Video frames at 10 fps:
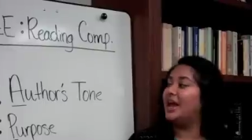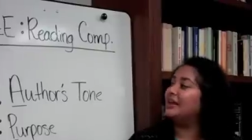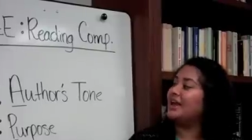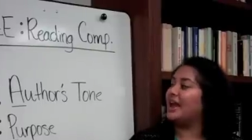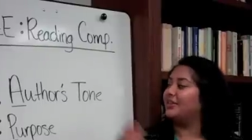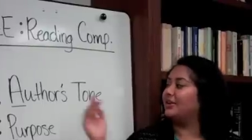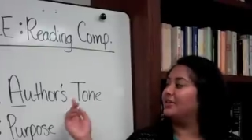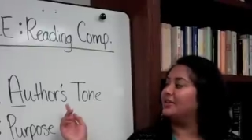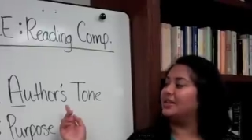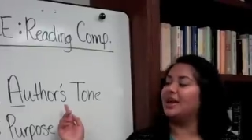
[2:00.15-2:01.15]
and
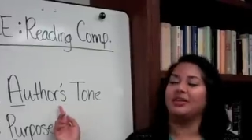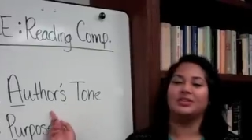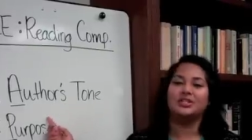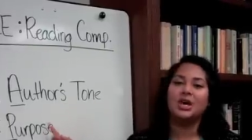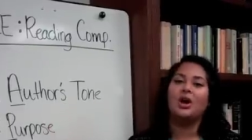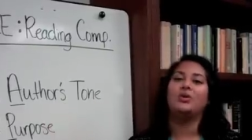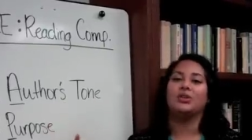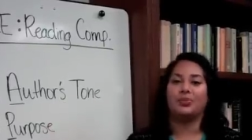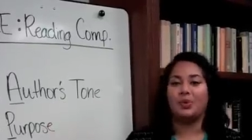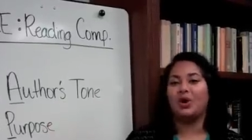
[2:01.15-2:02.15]
gathered the author's tone
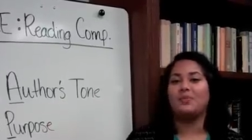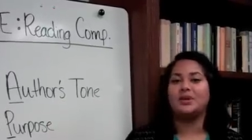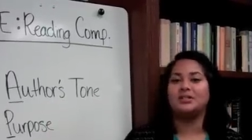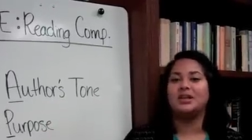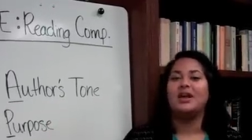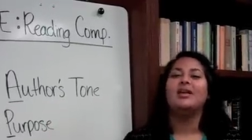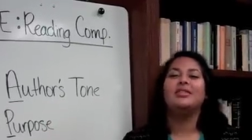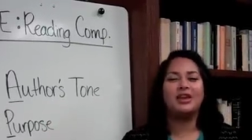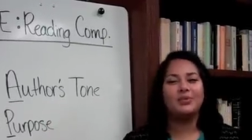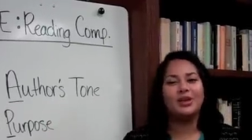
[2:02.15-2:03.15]
and the purpose,
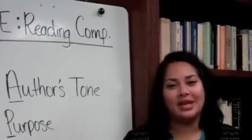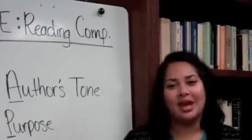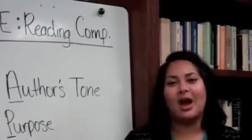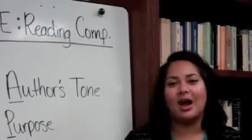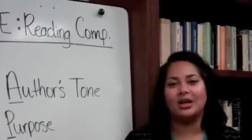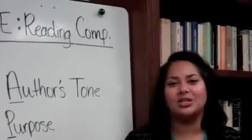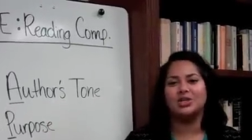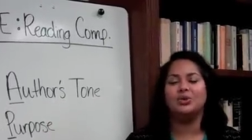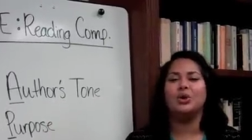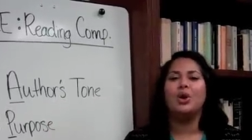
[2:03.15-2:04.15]
think really hard
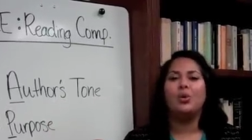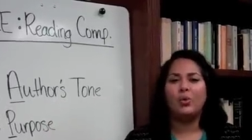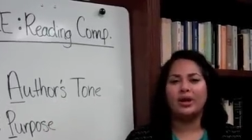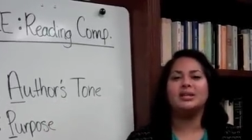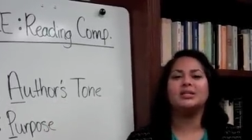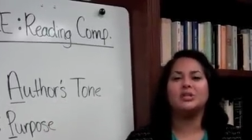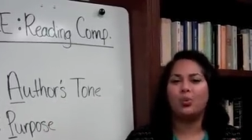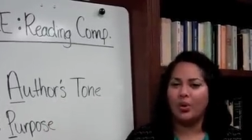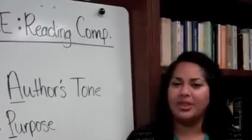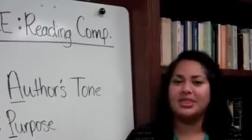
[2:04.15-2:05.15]
to what is the
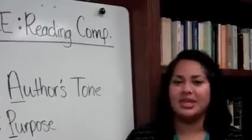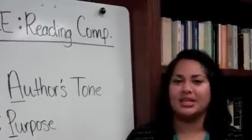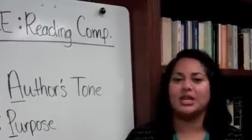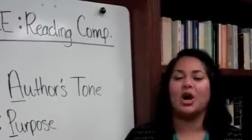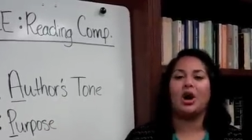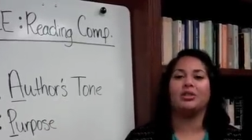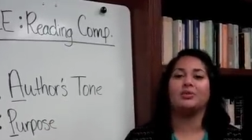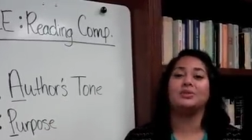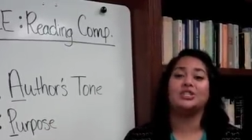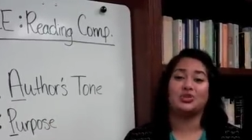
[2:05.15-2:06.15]
one thing the author
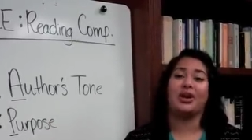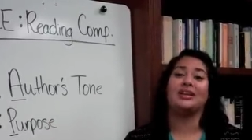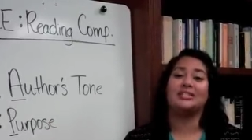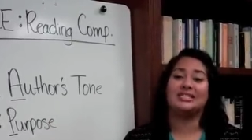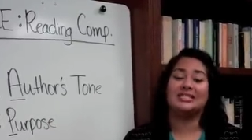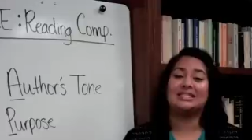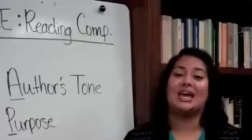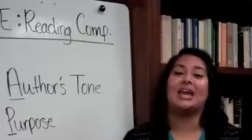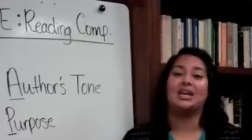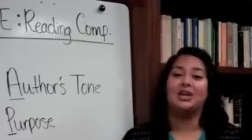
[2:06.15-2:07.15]
was trying to
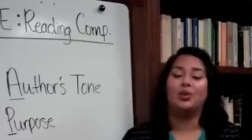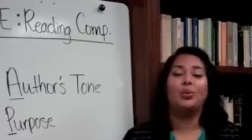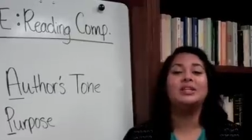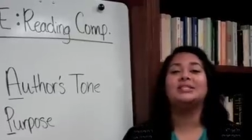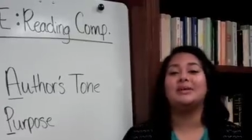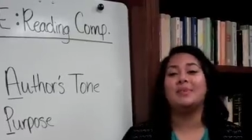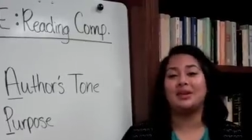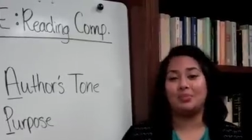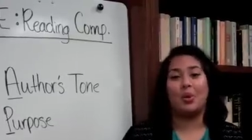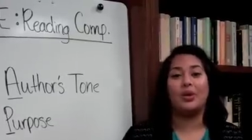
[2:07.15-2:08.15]
say? What is the
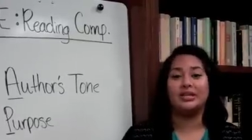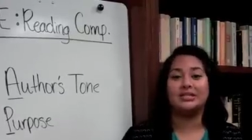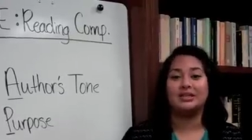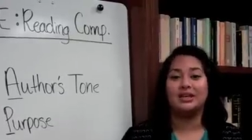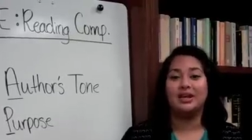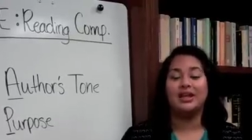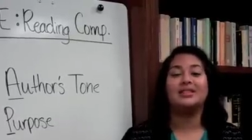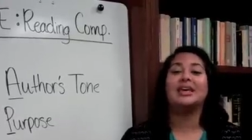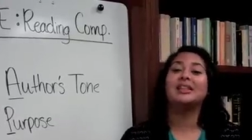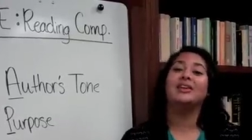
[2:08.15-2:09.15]
main point?
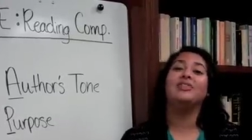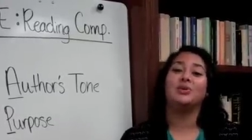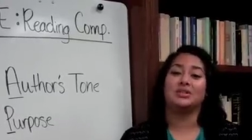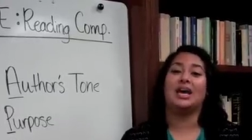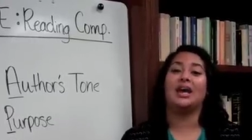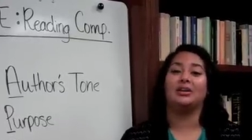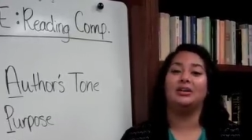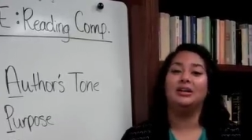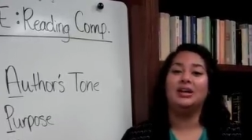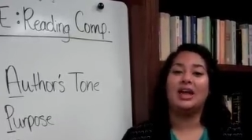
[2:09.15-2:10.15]
That'll give you your
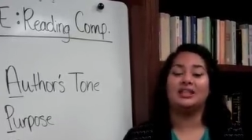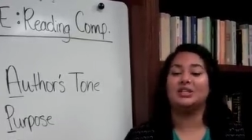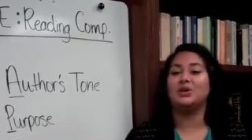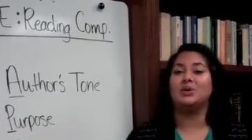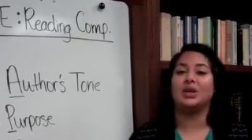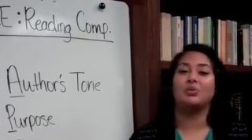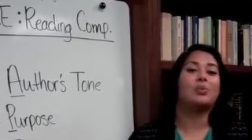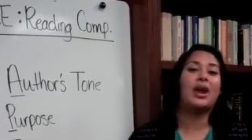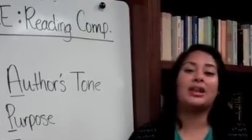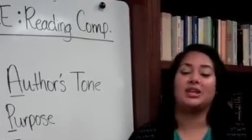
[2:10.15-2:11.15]
title, and so you can
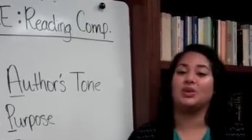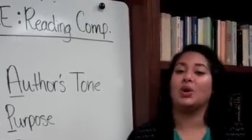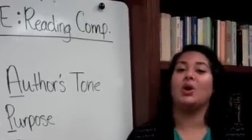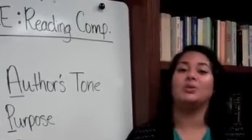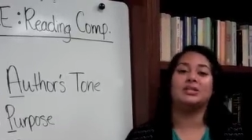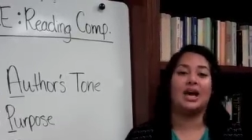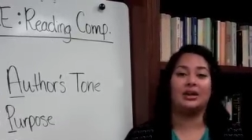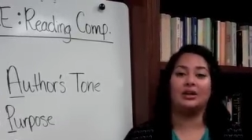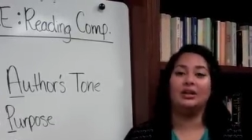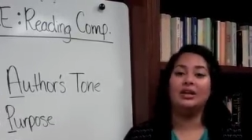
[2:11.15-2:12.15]
write in your own
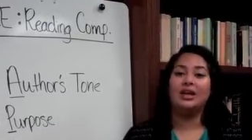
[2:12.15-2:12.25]
title.